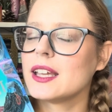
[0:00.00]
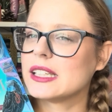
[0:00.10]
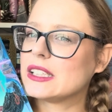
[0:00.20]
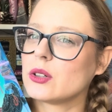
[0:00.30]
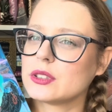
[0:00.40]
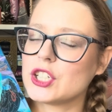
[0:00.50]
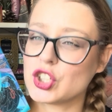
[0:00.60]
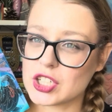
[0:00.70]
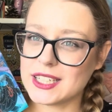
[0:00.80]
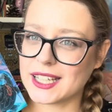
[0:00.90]
that only
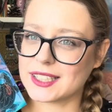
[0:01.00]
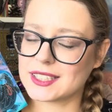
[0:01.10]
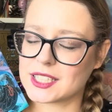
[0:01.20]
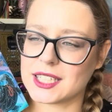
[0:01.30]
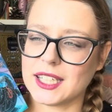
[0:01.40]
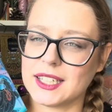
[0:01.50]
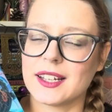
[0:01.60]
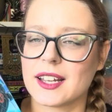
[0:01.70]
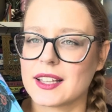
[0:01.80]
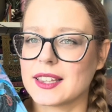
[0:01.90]
she can see,
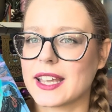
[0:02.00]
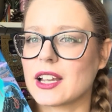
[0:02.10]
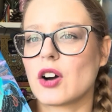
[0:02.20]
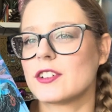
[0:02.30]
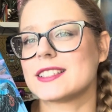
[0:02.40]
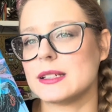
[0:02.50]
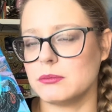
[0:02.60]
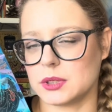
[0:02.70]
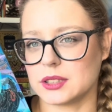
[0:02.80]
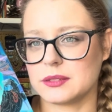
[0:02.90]
like of a
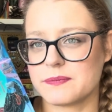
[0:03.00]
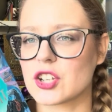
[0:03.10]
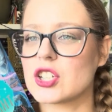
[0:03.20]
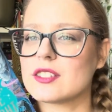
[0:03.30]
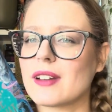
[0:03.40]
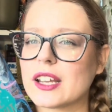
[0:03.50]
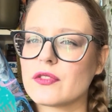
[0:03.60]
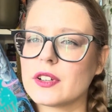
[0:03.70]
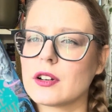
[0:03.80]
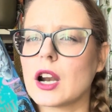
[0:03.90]
symbol. And she's trying to
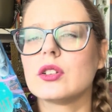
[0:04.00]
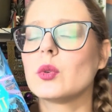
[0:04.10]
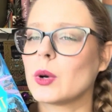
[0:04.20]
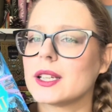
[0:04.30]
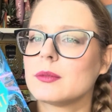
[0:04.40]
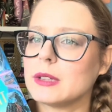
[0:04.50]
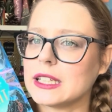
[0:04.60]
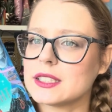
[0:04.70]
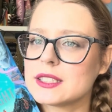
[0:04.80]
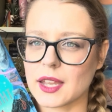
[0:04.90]
figure out what it
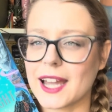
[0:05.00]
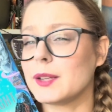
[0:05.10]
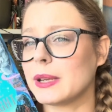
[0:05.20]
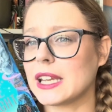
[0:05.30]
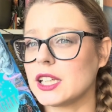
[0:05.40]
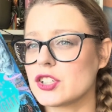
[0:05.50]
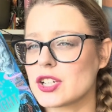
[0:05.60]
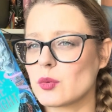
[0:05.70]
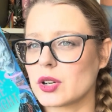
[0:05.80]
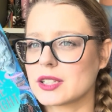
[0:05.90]
means. At the beginning she
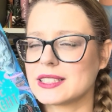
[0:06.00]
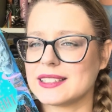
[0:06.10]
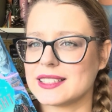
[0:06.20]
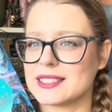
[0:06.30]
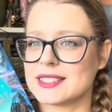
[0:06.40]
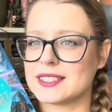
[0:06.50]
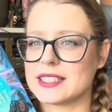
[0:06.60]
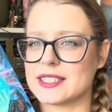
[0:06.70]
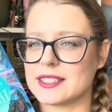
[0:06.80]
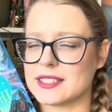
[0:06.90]
works in this
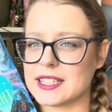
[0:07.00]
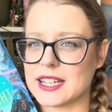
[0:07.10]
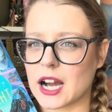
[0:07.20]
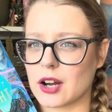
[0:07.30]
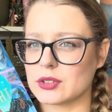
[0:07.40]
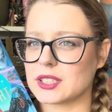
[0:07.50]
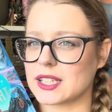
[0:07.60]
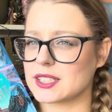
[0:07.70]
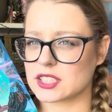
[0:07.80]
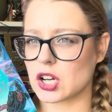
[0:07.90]
tea house
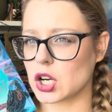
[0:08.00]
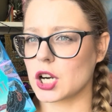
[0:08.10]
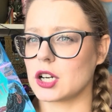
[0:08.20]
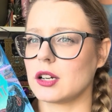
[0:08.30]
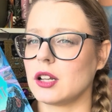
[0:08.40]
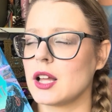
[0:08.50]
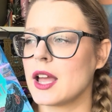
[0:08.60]
as a song girl.